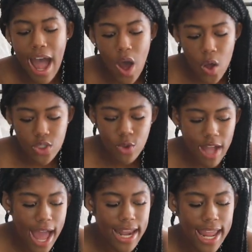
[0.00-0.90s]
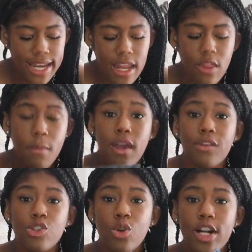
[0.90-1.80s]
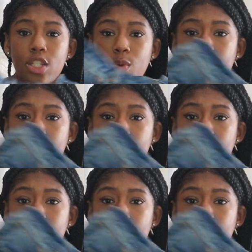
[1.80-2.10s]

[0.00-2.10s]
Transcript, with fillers: I also got another pair of shorts,